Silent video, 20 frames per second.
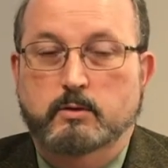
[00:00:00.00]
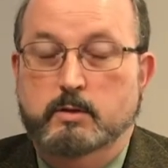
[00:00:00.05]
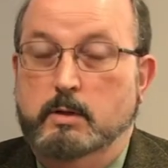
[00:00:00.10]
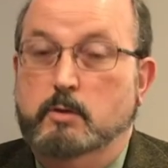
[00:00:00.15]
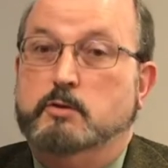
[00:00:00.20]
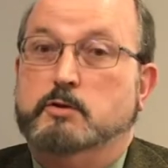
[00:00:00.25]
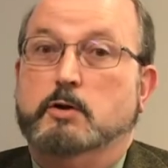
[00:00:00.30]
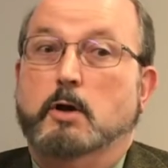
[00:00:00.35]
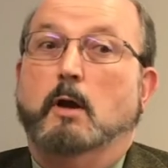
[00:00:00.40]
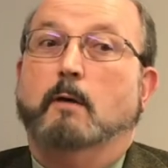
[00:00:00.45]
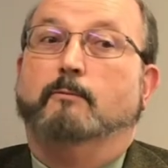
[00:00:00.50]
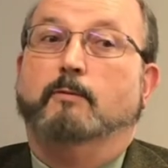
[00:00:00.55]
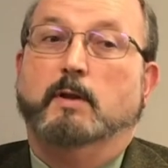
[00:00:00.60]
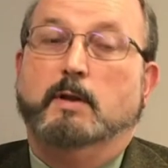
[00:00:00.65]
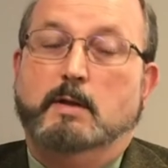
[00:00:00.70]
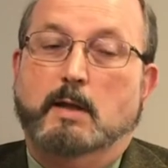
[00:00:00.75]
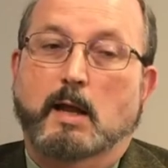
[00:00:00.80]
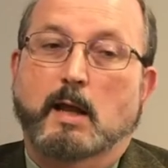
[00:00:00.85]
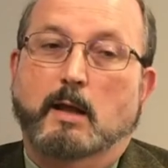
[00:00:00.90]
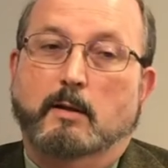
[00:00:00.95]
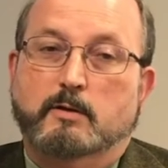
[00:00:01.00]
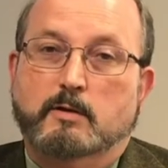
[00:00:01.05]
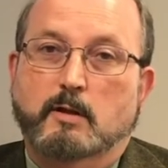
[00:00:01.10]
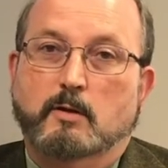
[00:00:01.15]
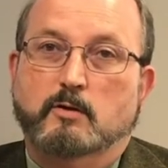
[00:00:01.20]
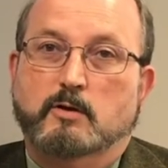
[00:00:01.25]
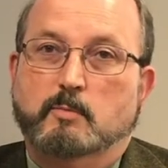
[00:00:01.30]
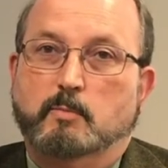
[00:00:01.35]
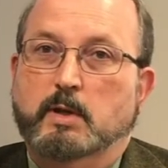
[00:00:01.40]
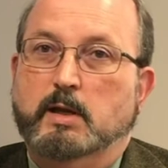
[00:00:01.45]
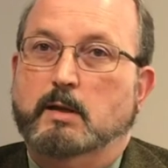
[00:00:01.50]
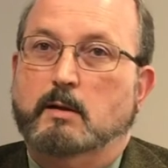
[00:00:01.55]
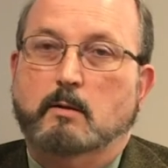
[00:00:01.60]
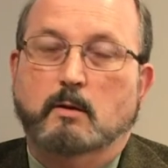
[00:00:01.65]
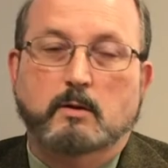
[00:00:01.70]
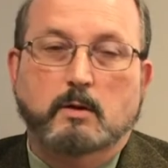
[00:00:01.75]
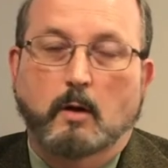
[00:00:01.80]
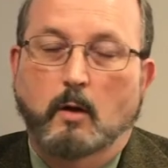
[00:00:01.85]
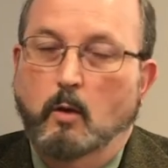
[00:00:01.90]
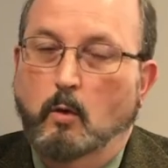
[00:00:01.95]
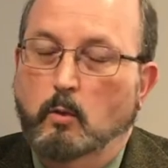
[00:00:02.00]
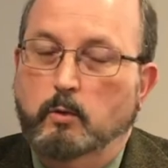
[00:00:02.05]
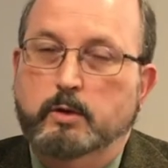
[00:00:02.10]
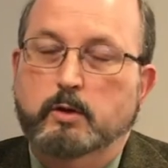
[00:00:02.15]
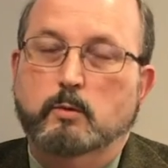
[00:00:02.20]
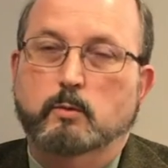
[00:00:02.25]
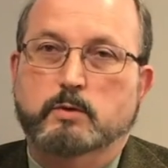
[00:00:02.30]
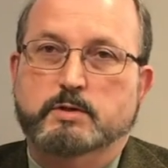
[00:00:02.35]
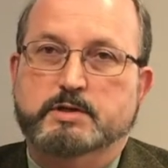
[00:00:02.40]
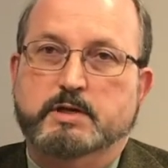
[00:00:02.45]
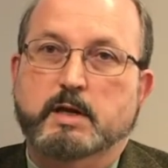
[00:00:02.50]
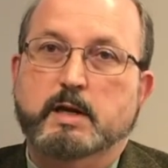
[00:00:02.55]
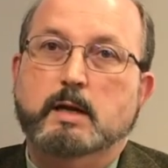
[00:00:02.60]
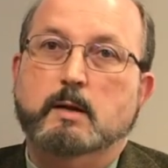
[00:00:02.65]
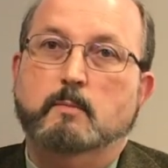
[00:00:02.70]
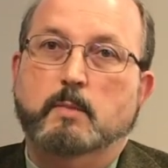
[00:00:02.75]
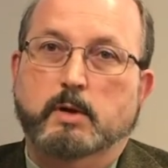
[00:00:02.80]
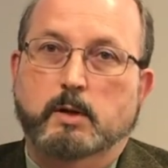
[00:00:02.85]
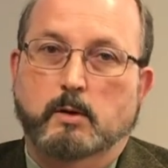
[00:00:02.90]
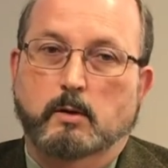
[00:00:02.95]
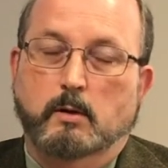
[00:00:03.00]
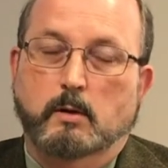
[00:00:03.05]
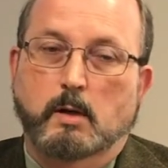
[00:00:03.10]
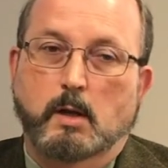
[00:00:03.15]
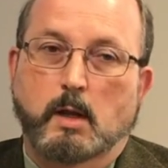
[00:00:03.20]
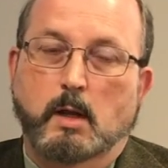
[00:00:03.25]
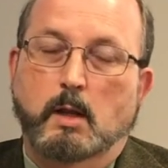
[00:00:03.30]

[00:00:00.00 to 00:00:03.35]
sheriff in town, so to speak. There's a whole new regime here.